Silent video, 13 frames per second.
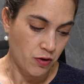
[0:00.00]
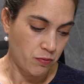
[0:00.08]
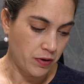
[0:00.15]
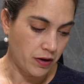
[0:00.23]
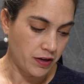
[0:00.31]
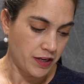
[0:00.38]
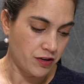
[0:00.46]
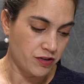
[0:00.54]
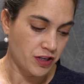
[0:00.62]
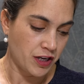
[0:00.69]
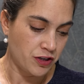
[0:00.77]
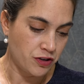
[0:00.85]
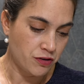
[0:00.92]
Well, here's
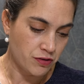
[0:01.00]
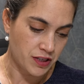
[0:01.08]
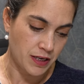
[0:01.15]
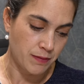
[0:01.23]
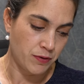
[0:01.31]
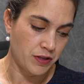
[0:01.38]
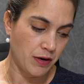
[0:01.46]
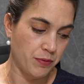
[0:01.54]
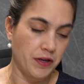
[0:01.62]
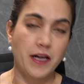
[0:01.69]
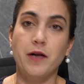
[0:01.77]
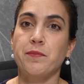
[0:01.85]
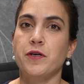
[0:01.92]
a new symbol that will
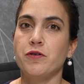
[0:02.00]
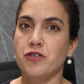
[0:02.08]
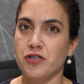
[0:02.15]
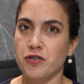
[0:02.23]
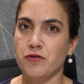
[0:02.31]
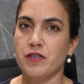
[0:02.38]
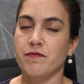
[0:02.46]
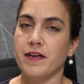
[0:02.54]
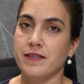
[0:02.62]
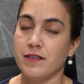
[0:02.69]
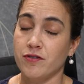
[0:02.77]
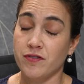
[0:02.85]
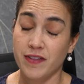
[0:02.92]
help you choose the
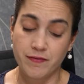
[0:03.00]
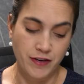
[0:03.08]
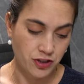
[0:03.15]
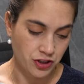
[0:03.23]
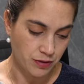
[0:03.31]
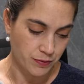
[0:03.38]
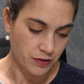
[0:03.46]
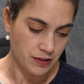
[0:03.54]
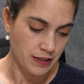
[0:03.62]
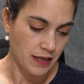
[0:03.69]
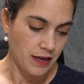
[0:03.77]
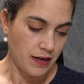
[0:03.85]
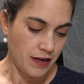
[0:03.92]
vegetables.